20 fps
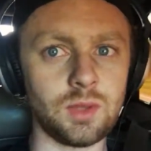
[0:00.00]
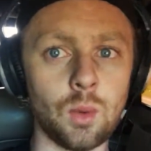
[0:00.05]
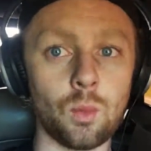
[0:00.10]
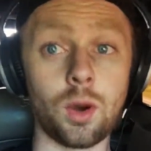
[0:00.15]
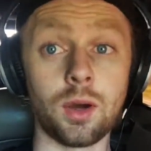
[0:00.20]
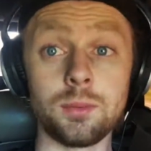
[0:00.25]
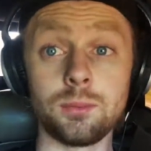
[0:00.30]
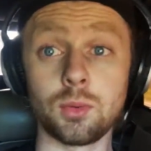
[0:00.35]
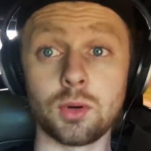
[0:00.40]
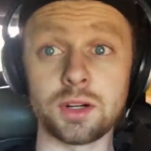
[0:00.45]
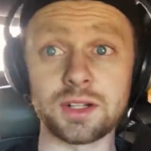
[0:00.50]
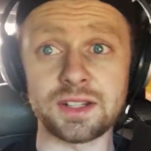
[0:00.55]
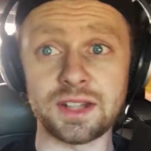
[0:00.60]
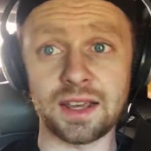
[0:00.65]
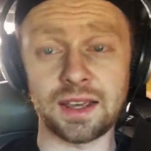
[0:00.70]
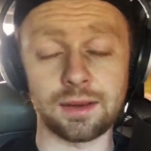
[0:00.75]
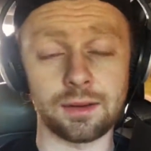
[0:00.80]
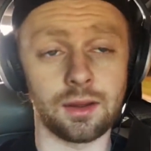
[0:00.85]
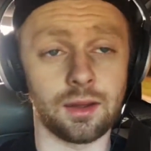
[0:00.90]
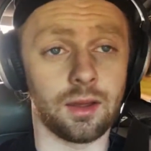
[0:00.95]
One more
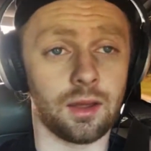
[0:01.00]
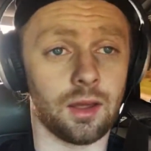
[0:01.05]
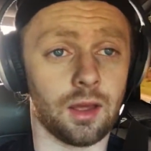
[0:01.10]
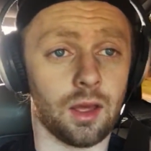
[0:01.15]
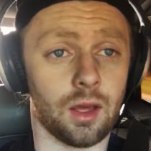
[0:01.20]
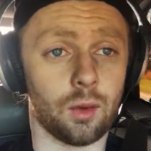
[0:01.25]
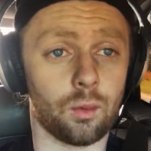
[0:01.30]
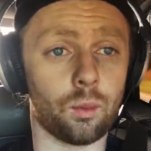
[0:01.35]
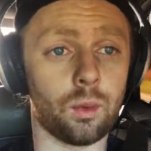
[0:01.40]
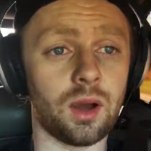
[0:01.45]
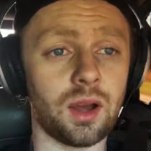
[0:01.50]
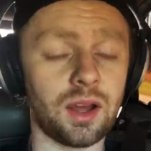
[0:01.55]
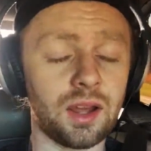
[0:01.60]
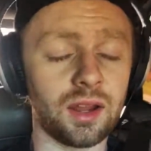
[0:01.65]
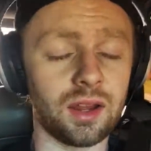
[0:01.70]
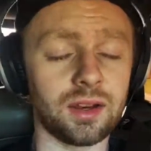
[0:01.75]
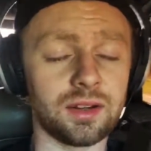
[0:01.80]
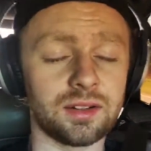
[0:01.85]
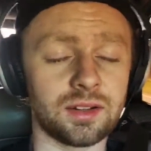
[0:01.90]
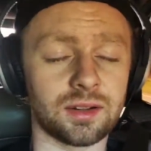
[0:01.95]
day.
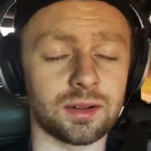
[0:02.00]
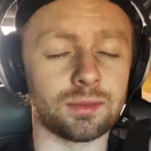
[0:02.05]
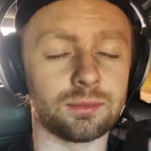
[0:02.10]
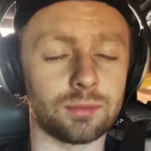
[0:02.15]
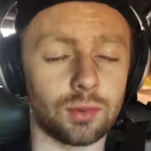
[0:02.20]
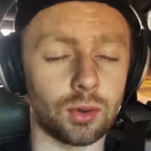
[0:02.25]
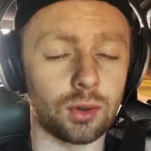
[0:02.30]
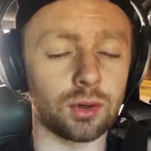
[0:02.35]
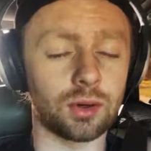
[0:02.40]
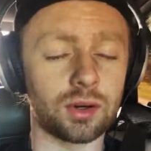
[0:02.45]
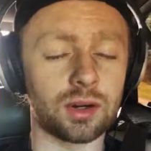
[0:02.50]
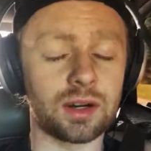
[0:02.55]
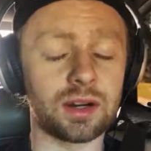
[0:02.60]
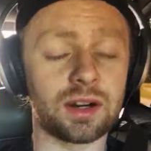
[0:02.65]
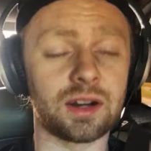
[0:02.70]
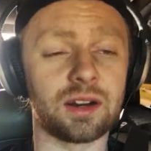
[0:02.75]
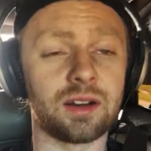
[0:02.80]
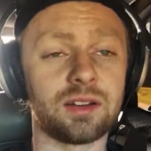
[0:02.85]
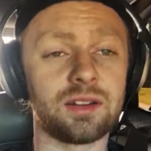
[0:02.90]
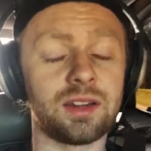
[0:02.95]
One
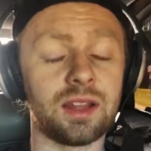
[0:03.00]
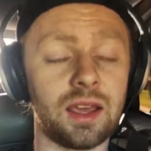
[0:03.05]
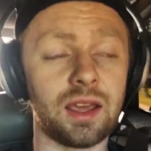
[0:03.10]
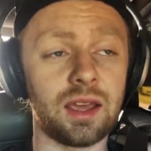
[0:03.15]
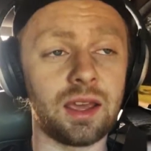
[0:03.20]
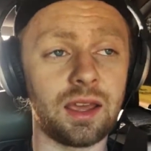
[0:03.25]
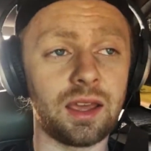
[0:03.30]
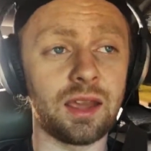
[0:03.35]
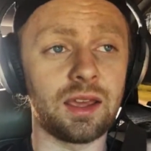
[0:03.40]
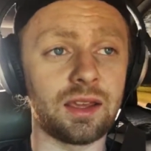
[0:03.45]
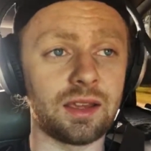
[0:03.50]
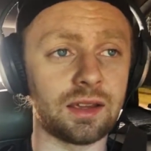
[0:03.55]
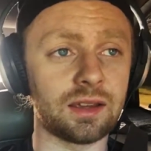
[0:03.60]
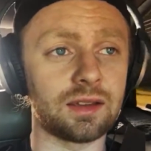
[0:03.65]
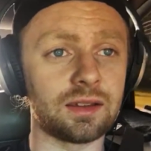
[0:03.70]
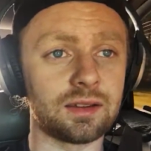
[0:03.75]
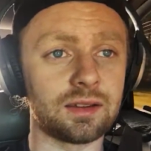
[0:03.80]
more day.